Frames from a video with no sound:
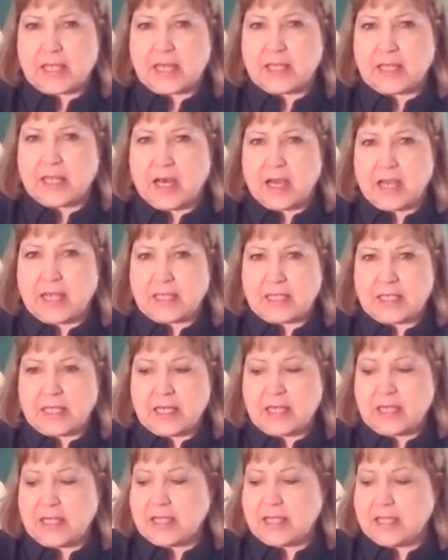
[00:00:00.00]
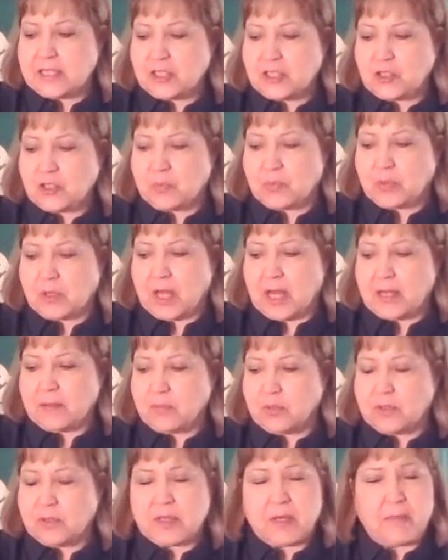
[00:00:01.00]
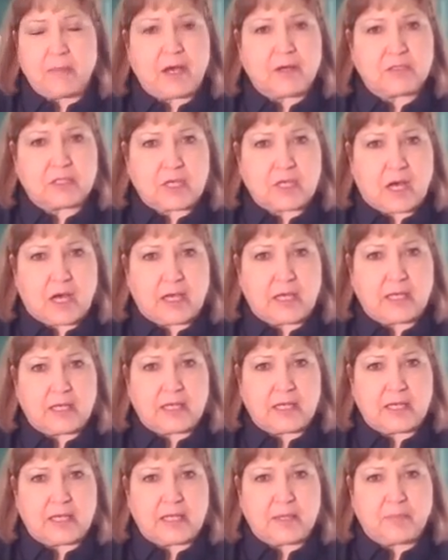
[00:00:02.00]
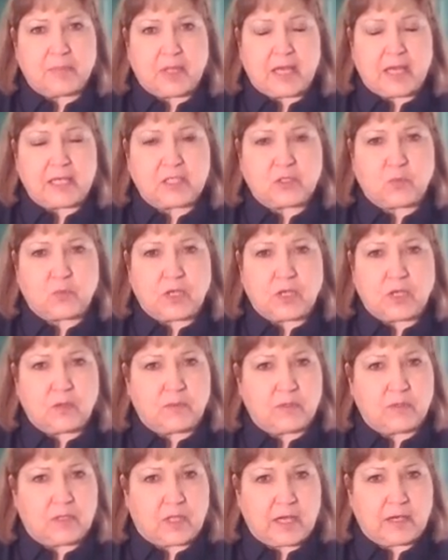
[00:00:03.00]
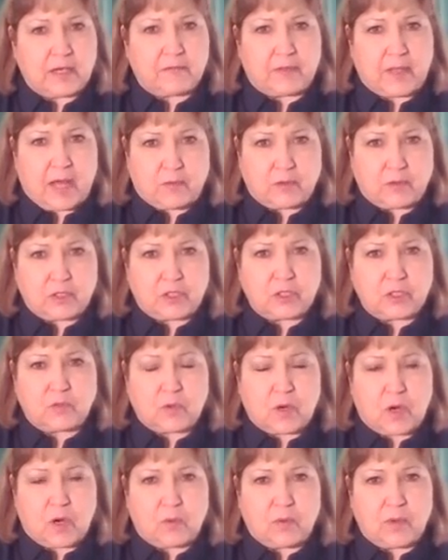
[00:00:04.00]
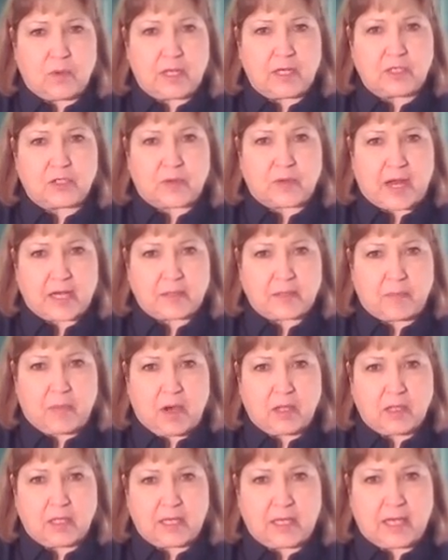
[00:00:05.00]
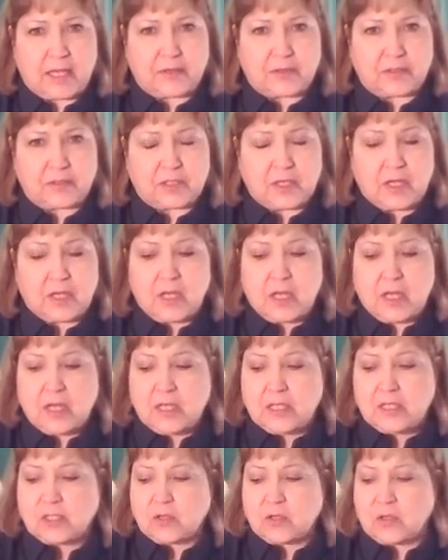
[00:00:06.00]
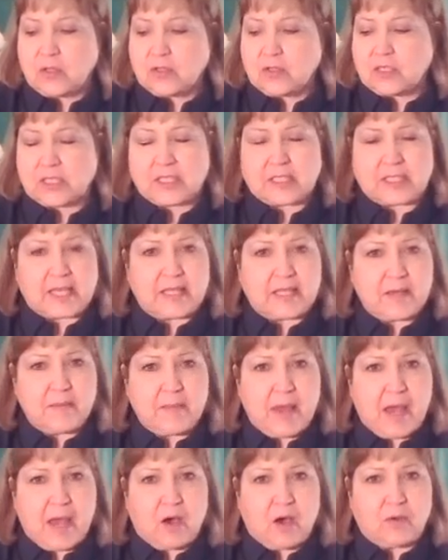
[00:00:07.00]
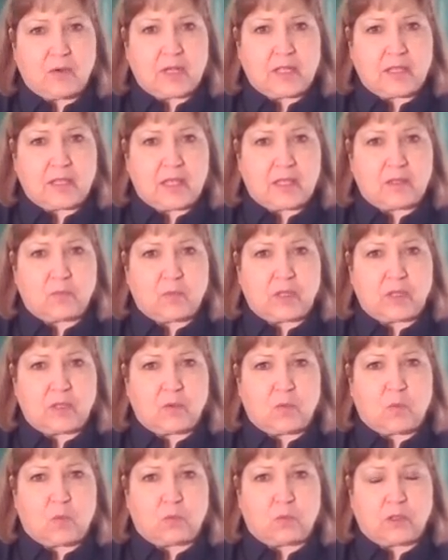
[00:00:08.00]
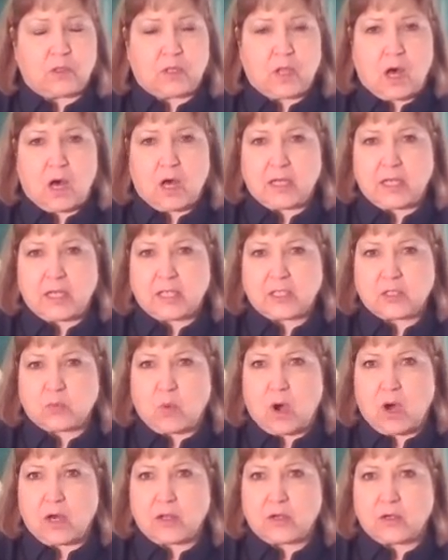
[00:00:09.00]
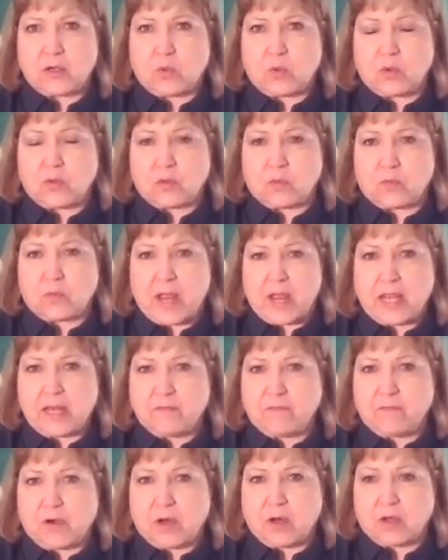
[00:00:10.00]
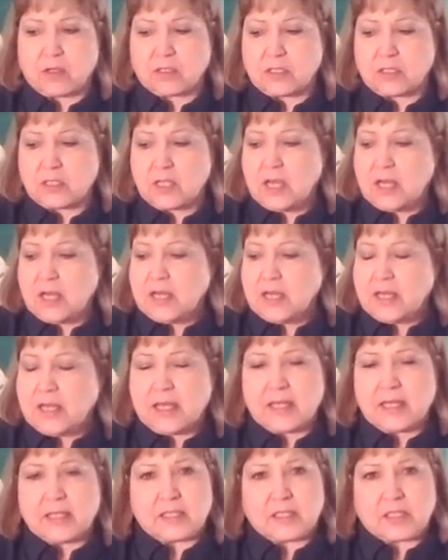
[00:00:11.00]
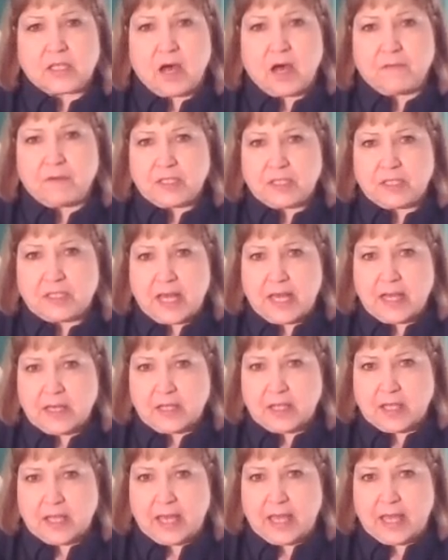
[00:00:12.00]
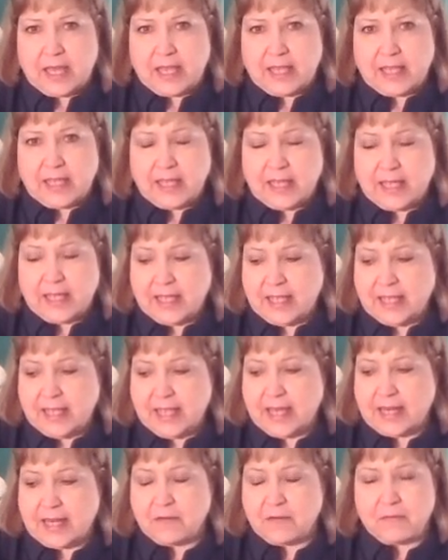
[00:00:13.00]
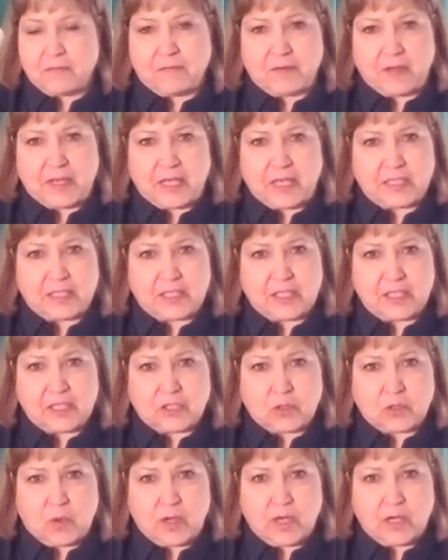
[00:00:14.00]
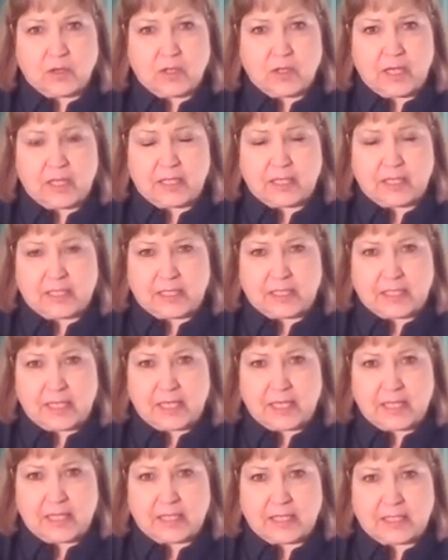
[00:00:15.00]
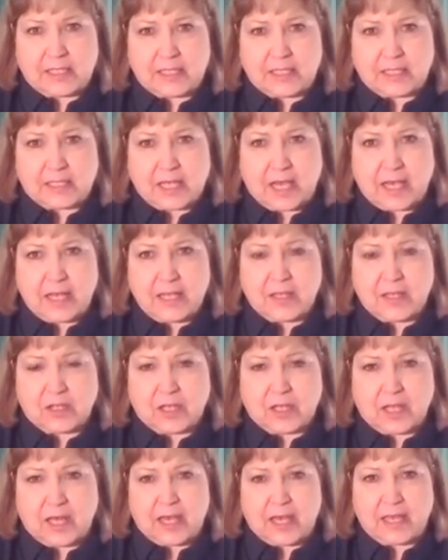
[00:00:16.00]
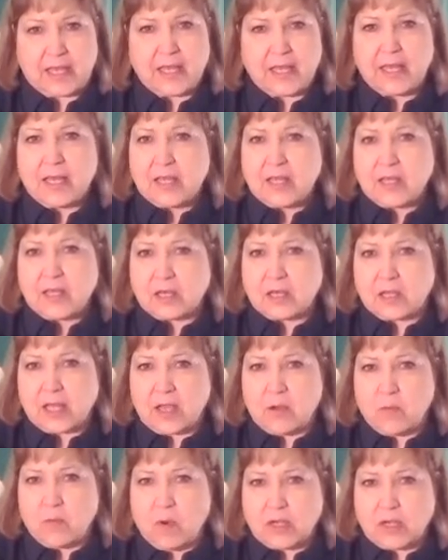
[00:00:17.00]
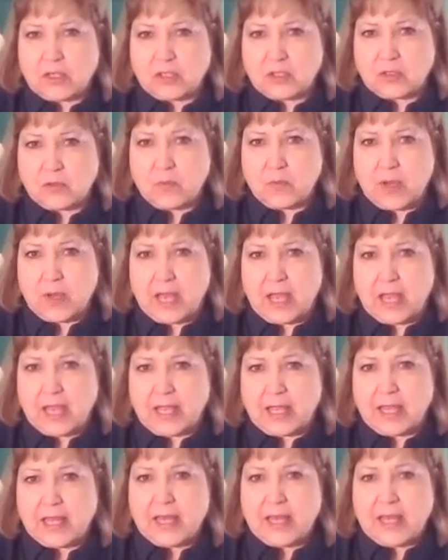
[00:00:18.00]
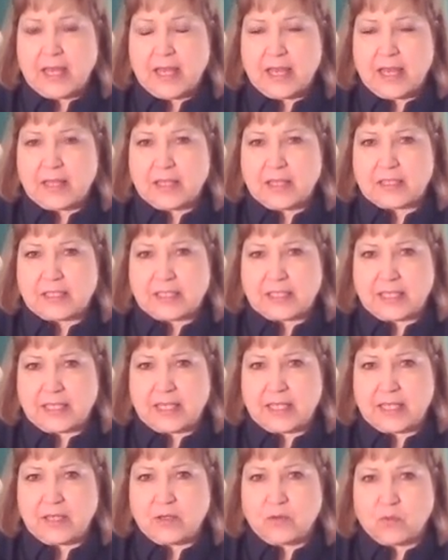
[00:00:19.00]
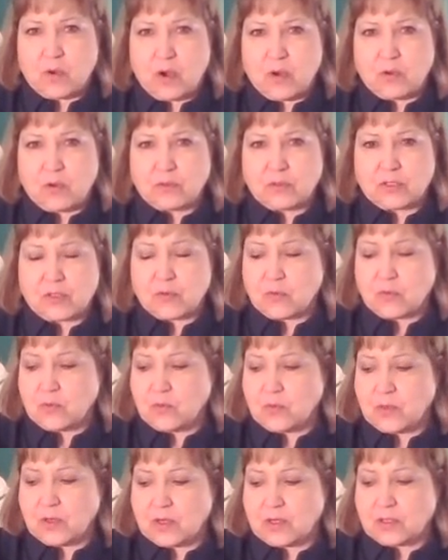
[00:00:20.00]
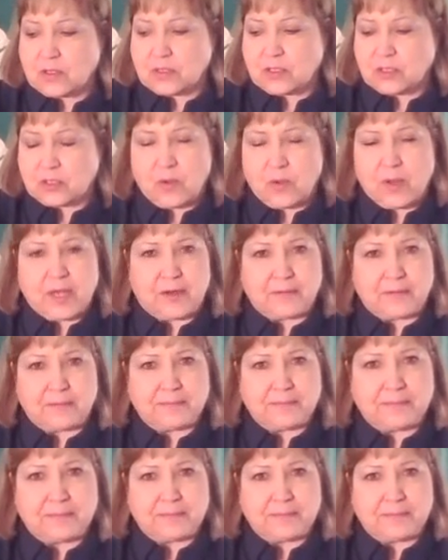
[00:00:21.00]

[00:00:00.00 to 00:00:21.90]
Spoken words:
And the idea is you put them outside any place where you would like flowers to grow and attract pollinators. So you just set them out, and then when the lawn gets watered or the rain falls, it softens that clay and it feeds the soil and the seed that's inside the clay. The clay washes away and the seed grows through the soil.